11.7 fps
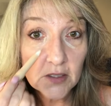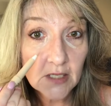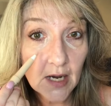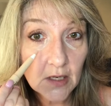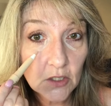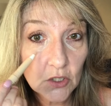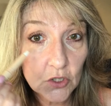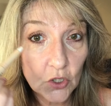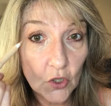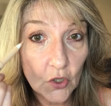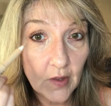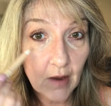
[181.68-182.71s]
tend to
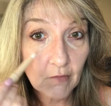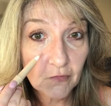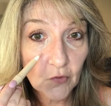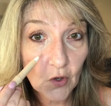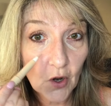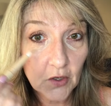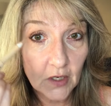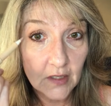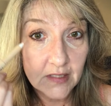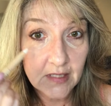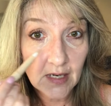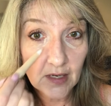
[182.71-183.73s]
do that full-on
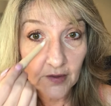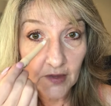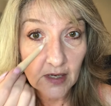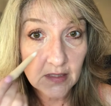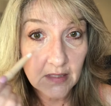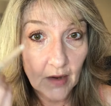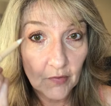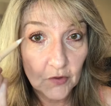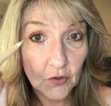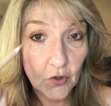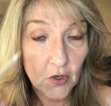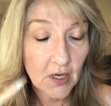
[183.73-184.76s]
concealer thing down
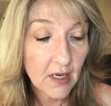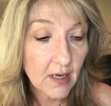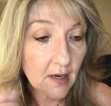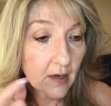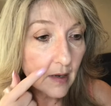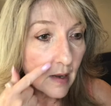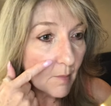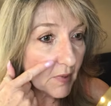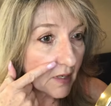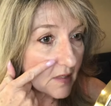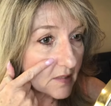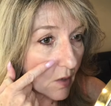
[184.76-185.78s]
through here
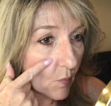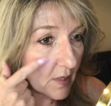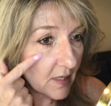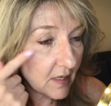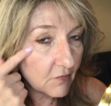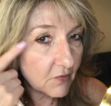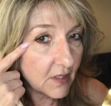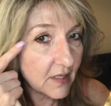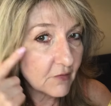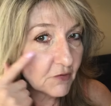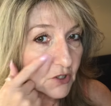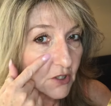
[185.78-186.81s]
because I want to give
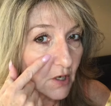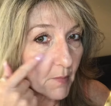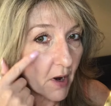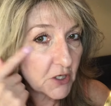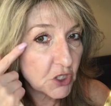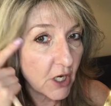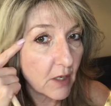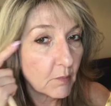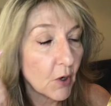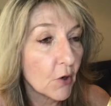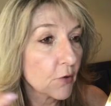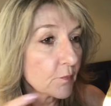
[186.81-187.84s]
lift to my
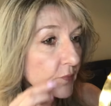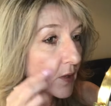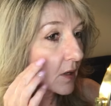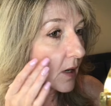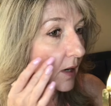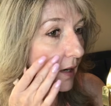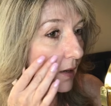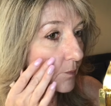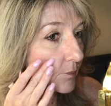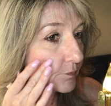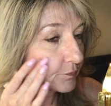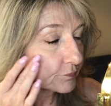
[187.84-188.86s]
cheekbone.
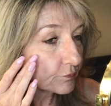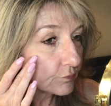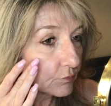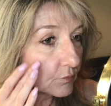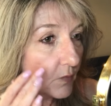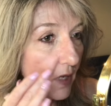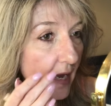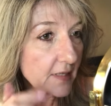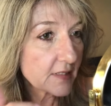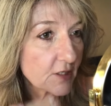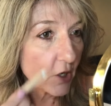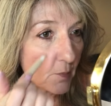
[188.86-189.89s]

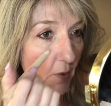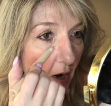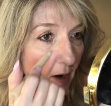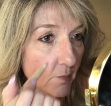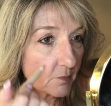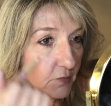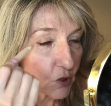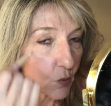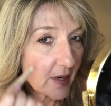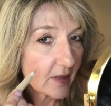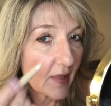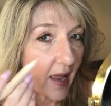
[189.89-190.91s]
And so by
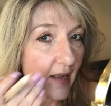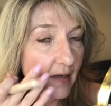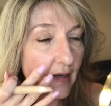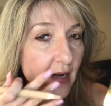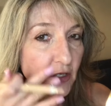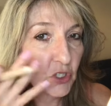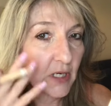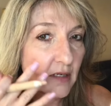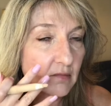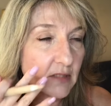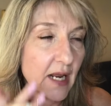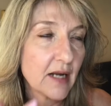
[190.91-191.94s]
doing that, it actually
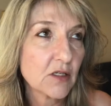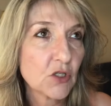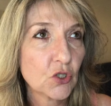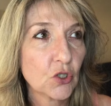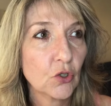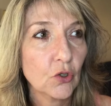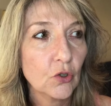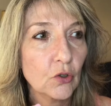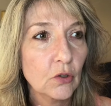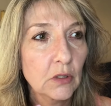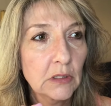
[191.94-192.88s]
tends to,